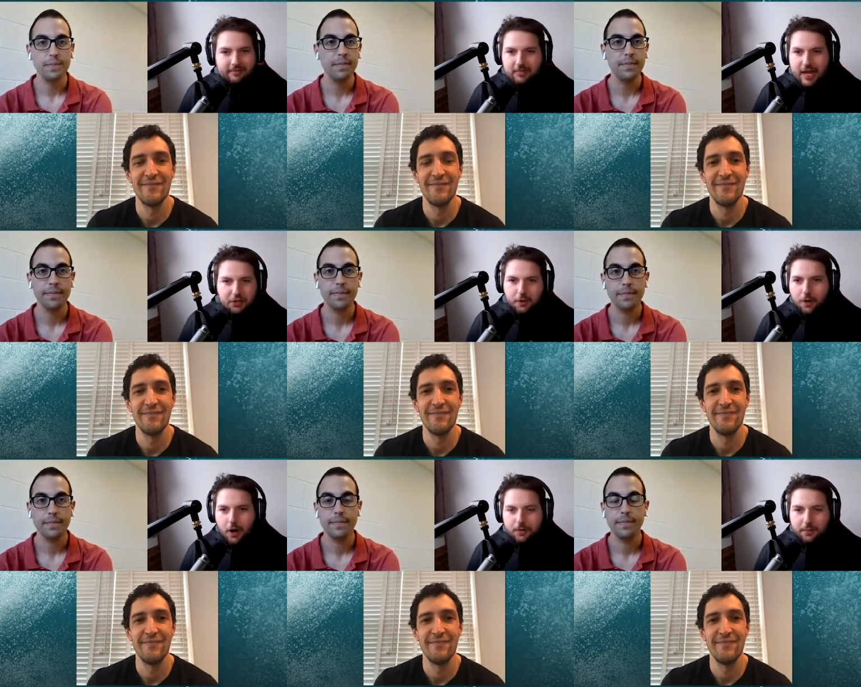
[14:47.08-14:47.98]
Speaker 1: Not too
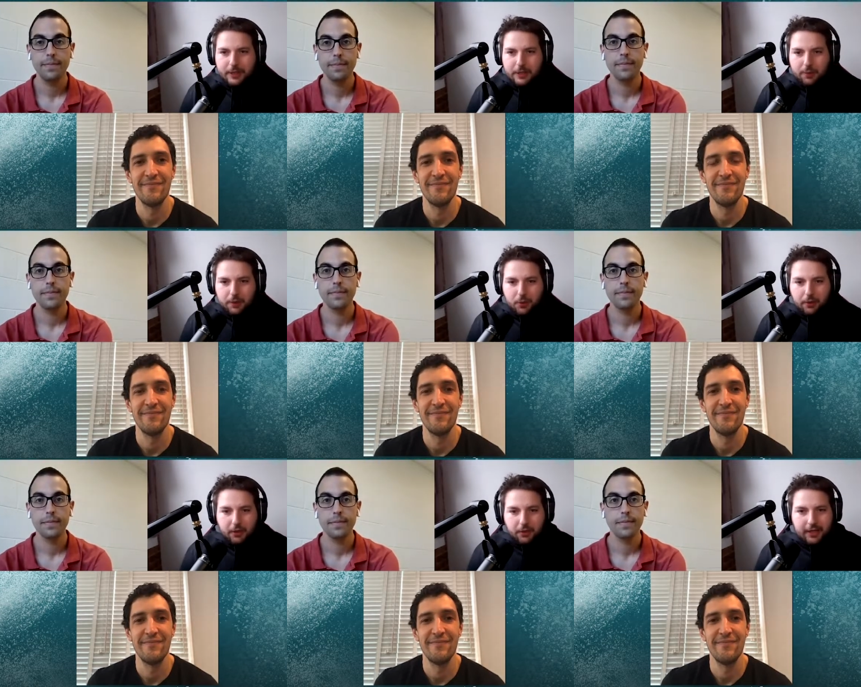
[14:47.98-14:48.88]
far from Pittsburgh,
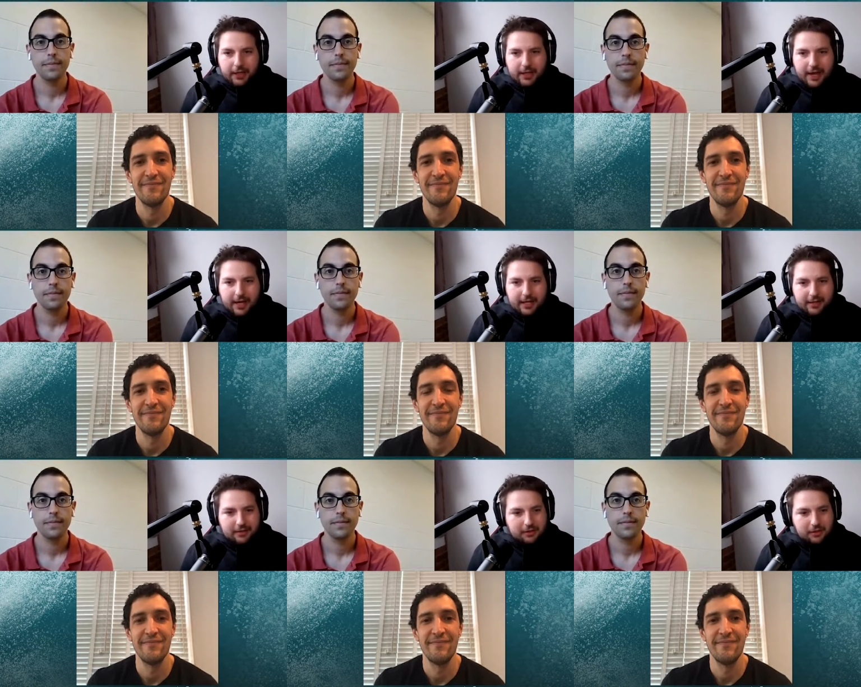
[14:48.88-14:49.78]
Bowling Green,
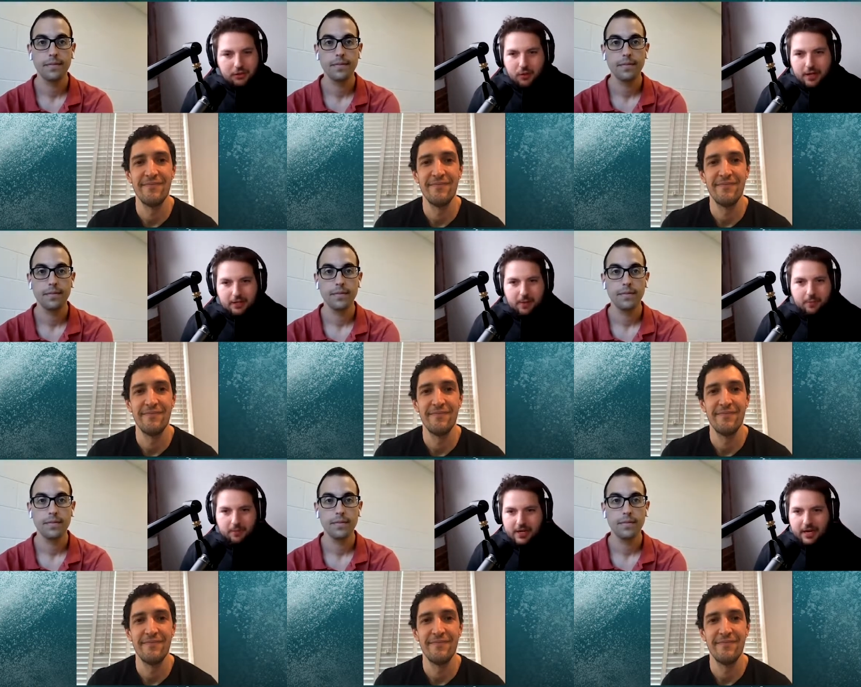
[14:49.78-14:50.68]
and you end
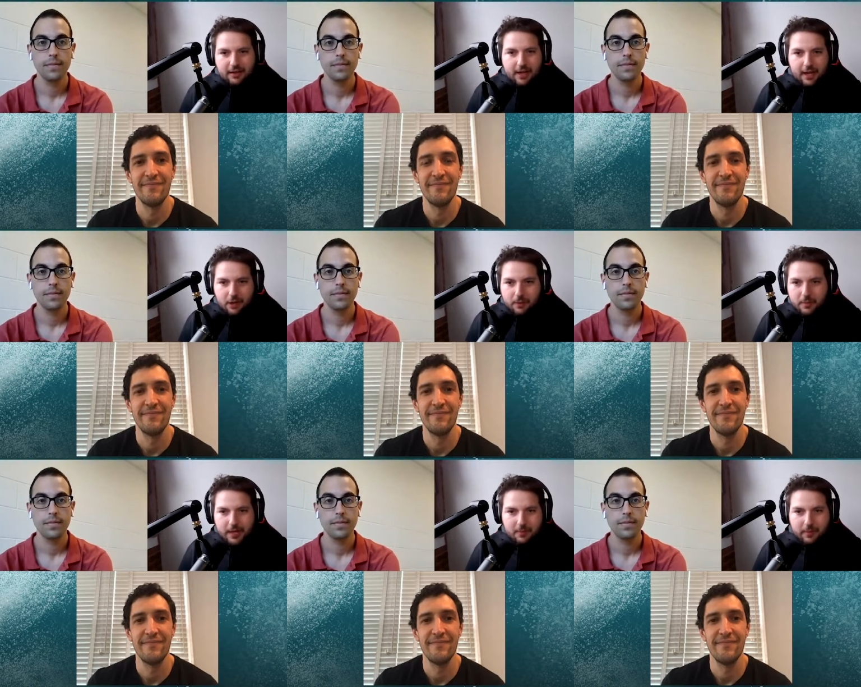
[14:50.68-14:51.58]
up taking the
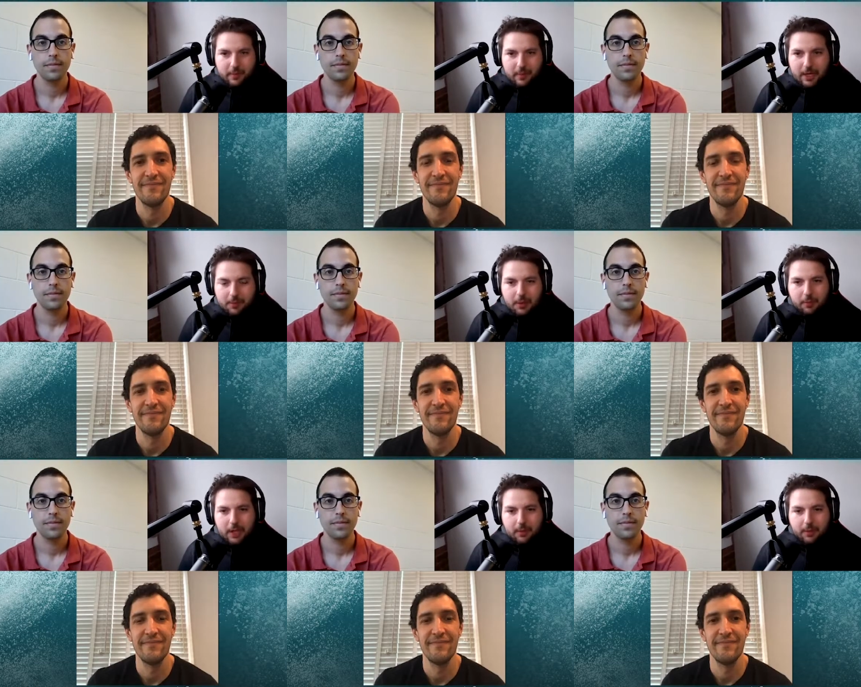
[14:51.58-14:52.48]
helm and becoming the
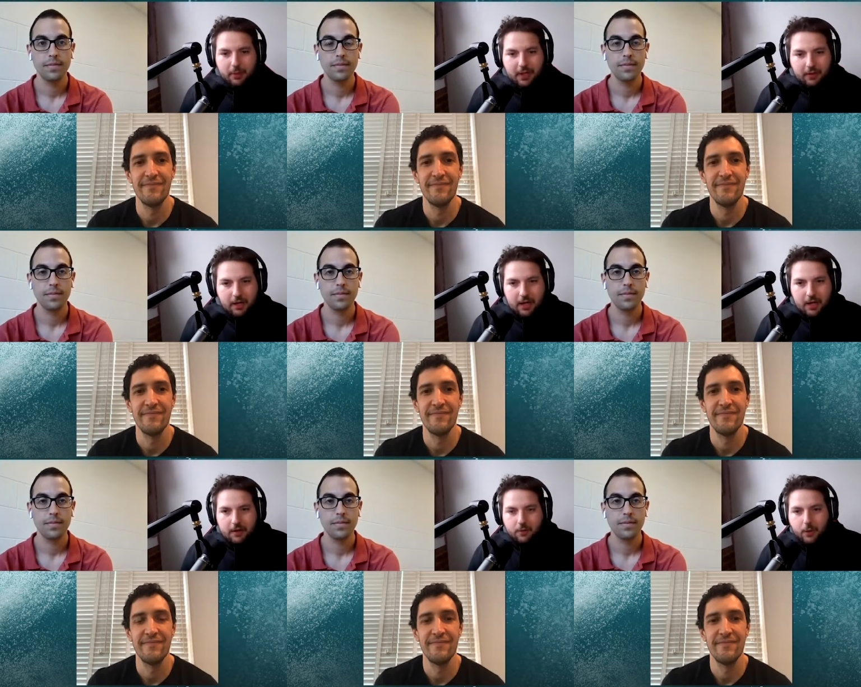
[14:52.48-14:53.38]
play-by-play
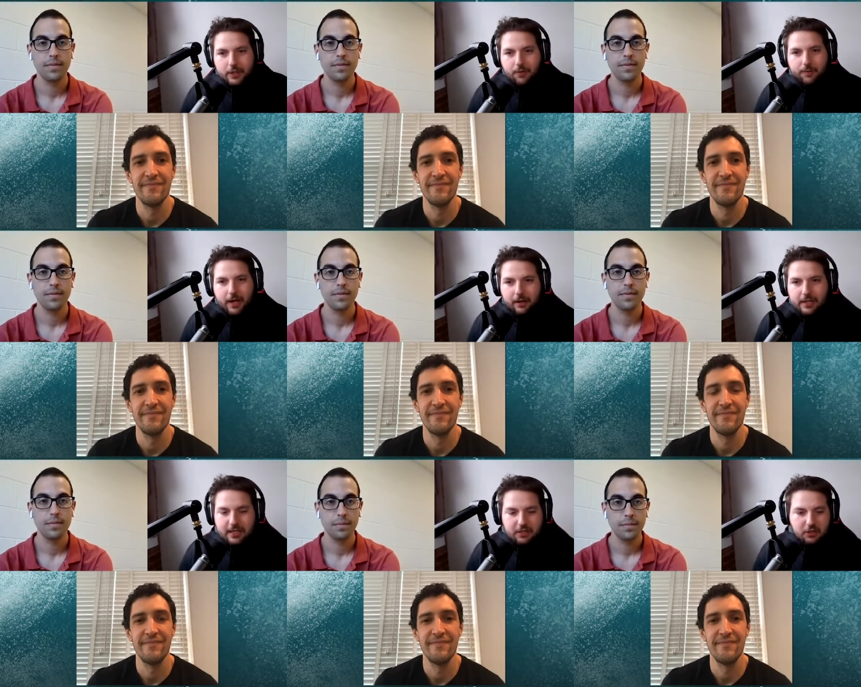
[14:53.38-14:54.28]
voice for the
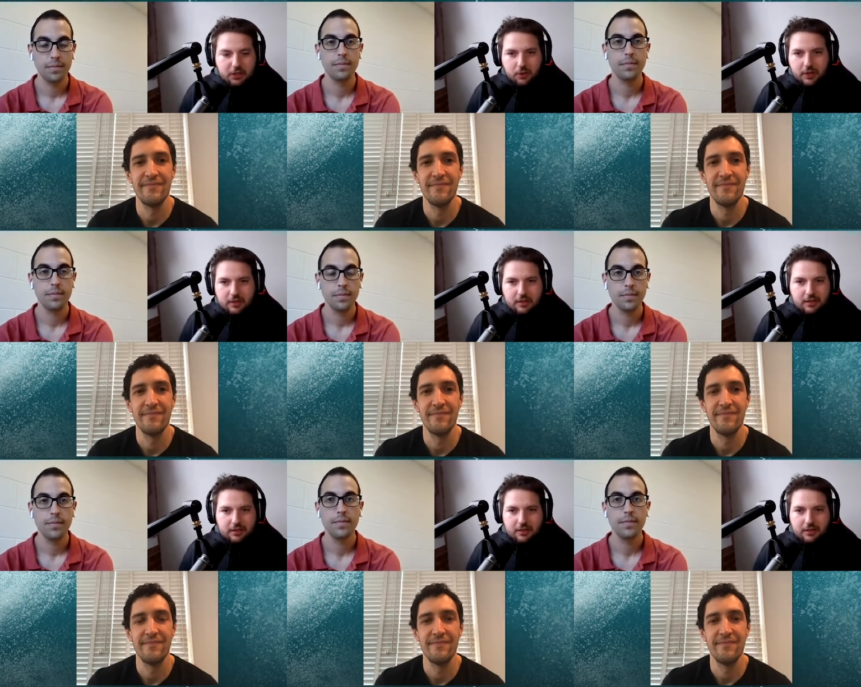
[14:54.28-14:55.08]
Falcons as a student.